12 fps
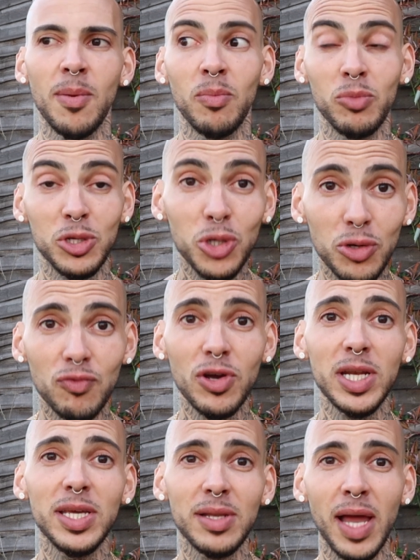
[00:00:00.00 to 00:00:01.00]
you should
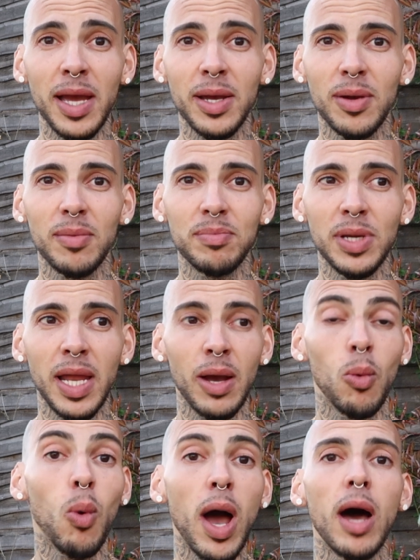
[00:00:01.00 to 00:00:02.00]
really like be
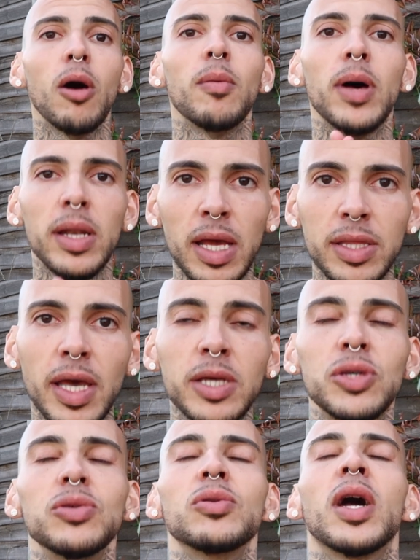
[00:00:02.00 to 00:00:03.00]
like, wow, man, like
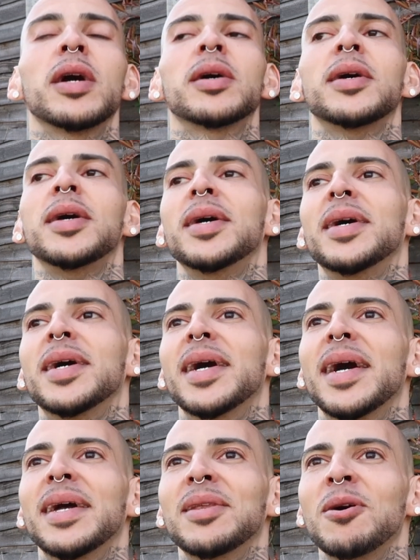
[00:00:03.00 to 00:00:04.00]
thank you, like.
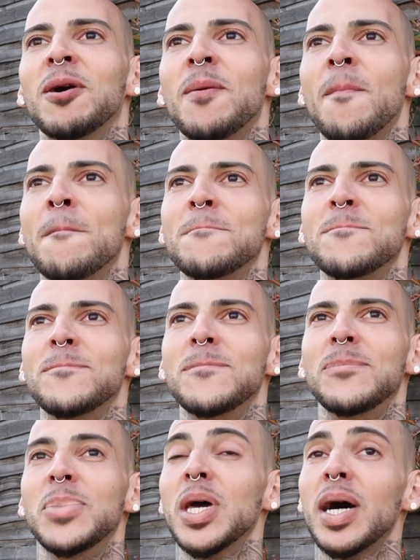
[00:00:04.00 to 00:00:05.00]
And
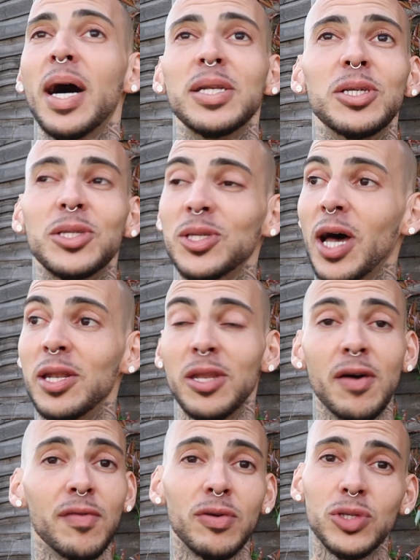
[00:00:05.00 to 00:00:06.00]
yeah, I
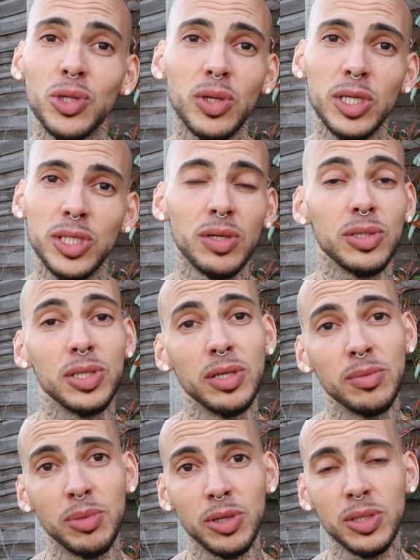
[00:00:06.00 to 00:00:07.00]
never took it seriously
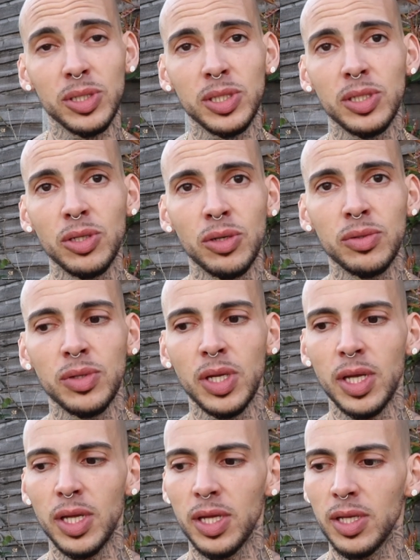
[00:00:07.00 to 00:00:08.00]
because, you
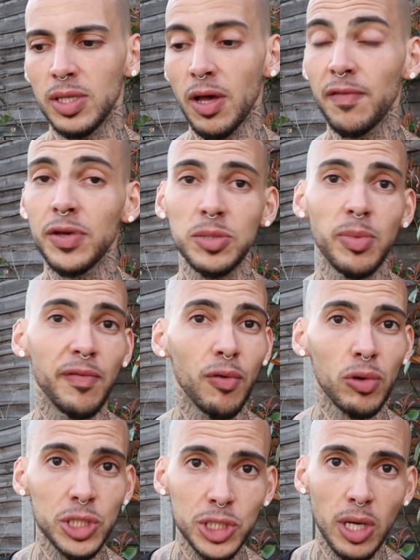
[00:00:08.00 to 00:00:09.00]
know, nothing is
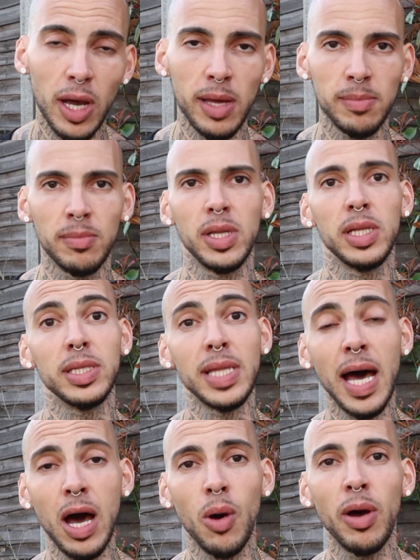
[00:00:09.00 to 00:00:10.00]
before its time.
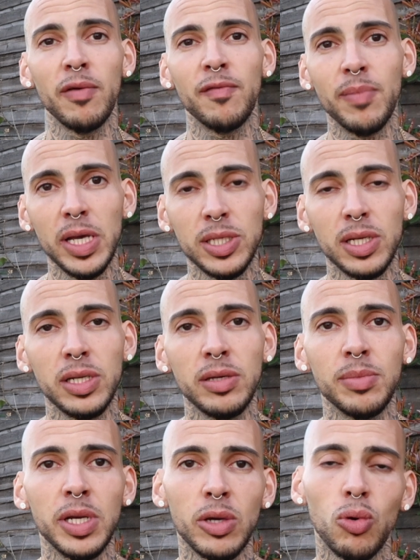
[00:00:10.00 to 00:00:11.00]
Now I've basically
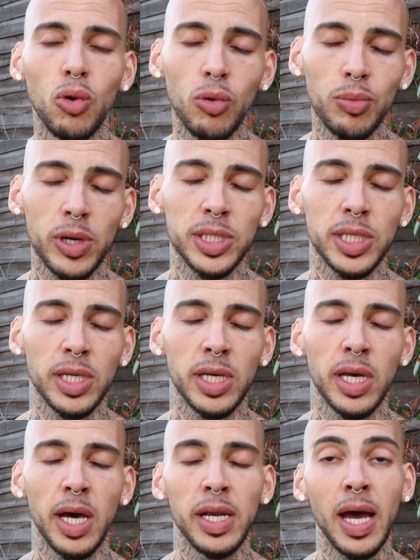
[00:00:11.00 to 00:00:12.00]
been incorporating
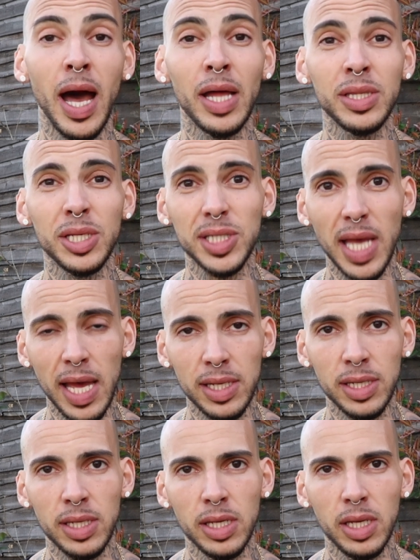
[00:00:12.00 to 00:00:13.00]
it and I
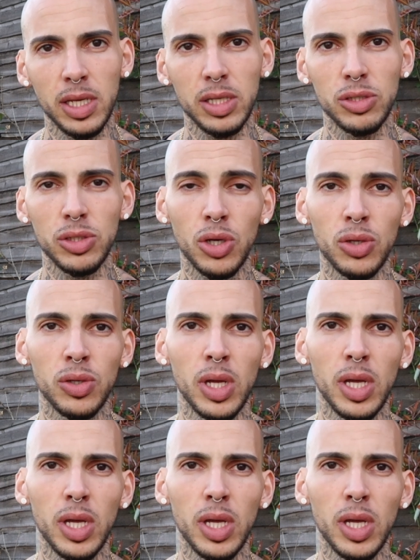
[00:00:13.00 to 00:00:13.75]
understand it. You know,